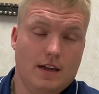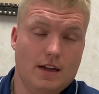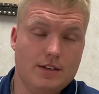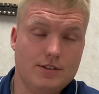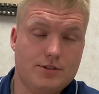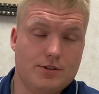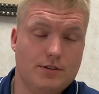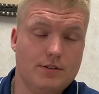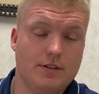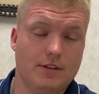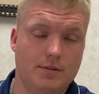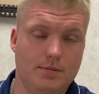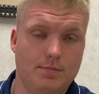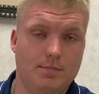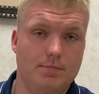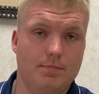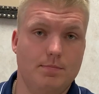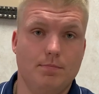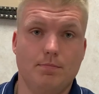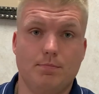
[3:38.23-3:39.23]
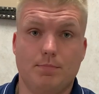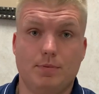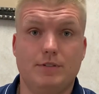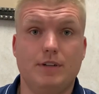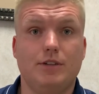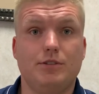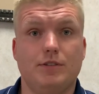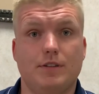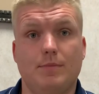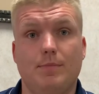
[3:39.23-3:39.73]
and certainly
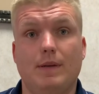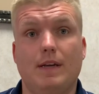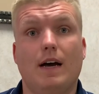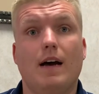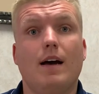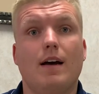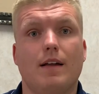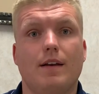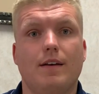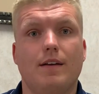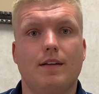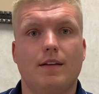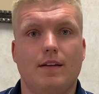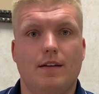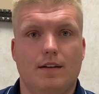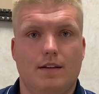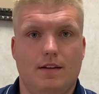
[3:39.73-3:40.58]
potentially beyond,